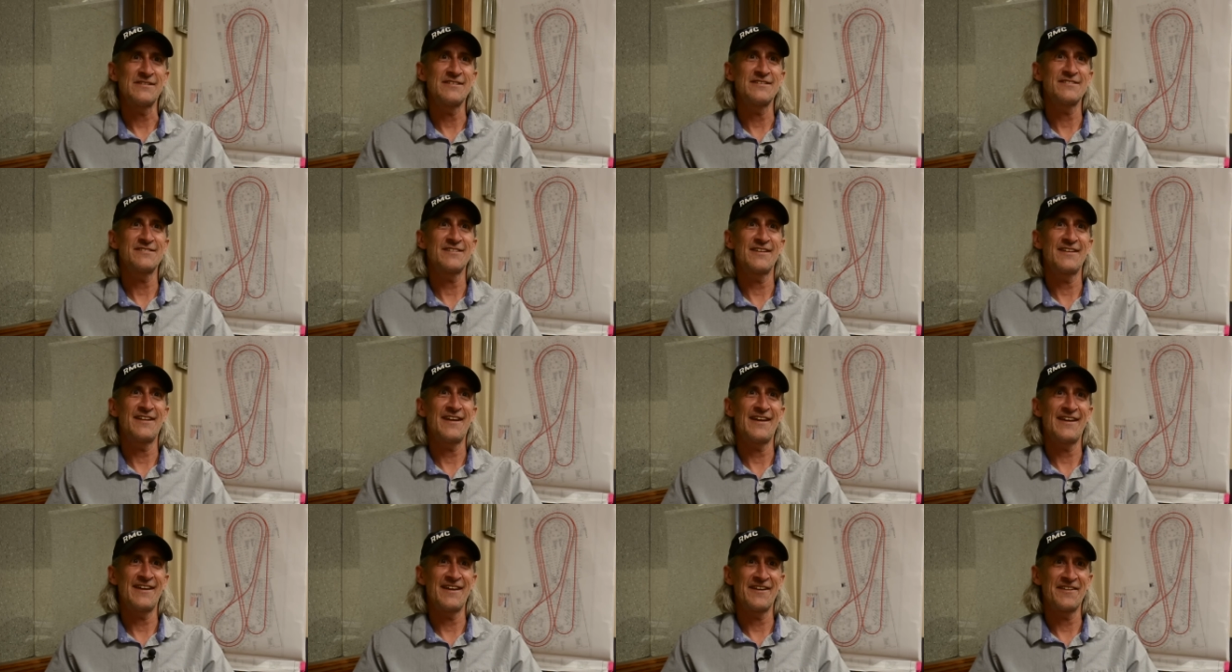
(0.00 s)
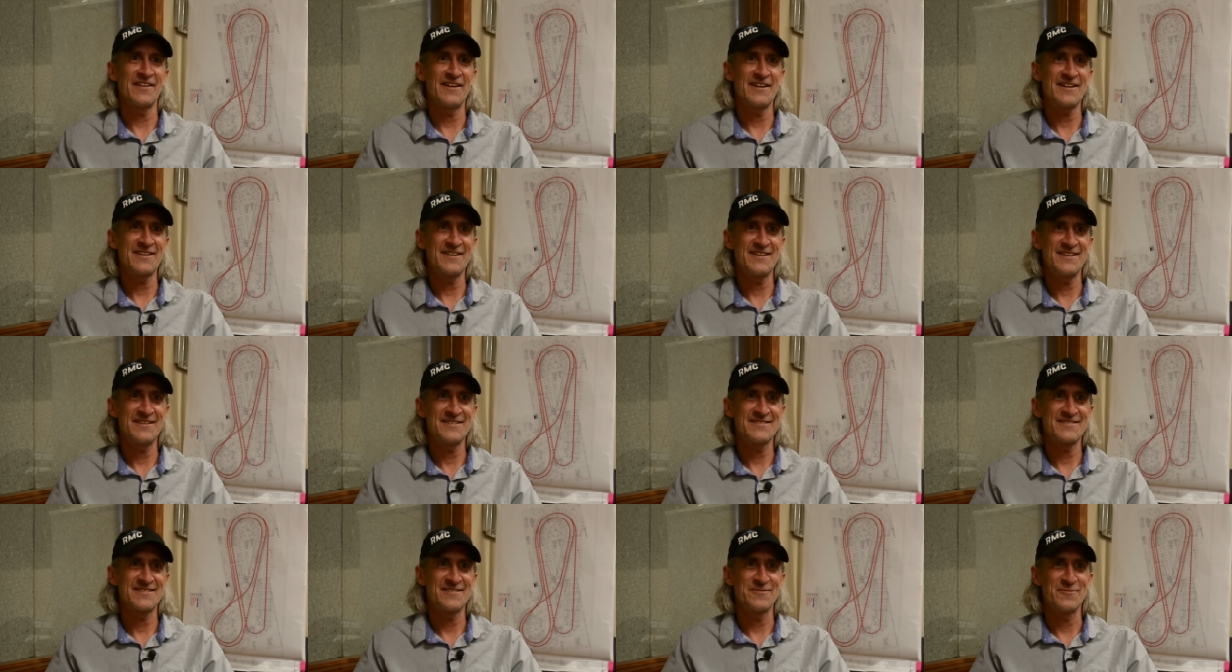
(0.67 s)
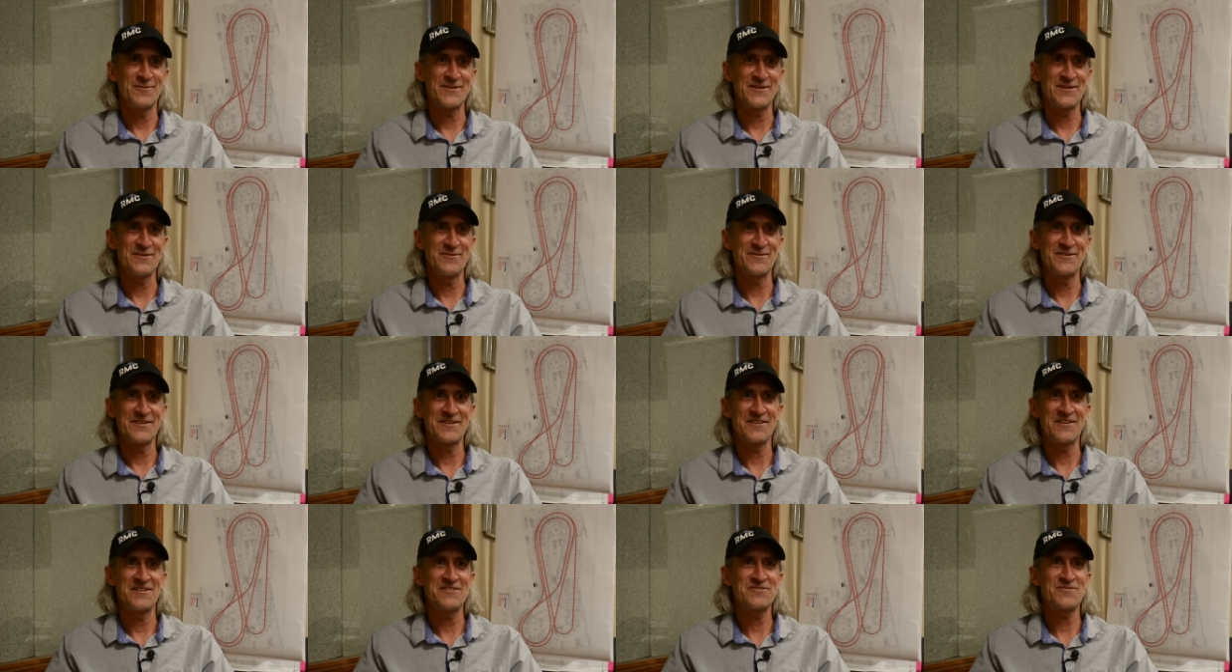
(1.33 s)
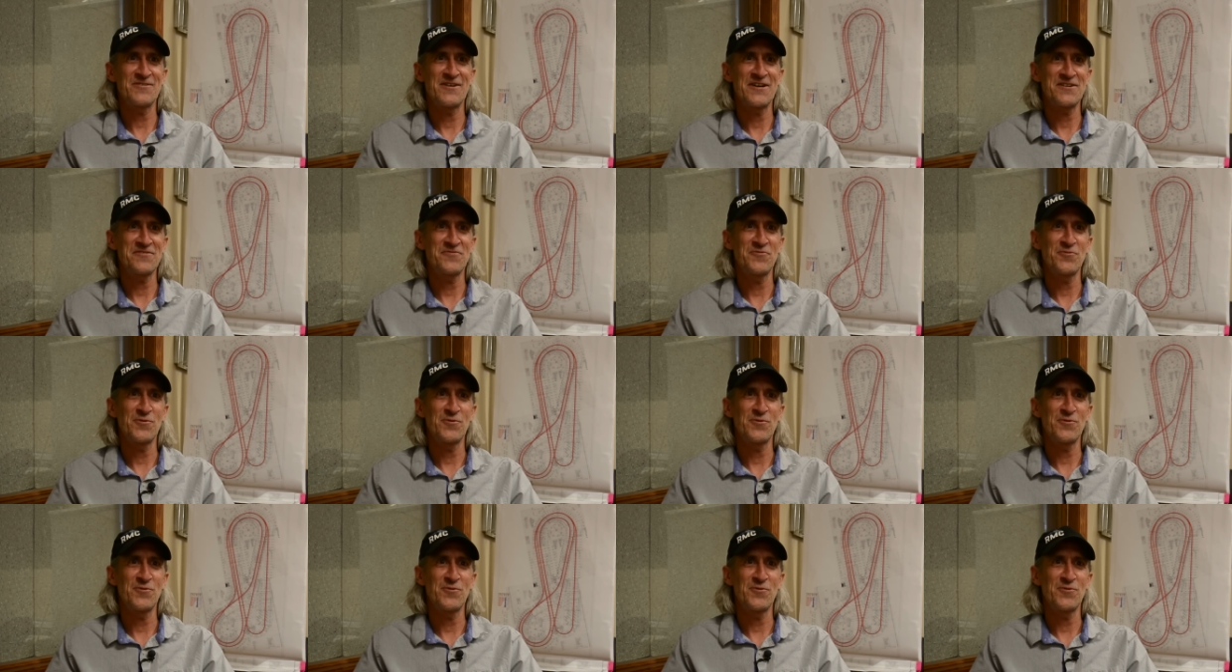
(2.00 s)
He said, hey, I like this, I want to go into contract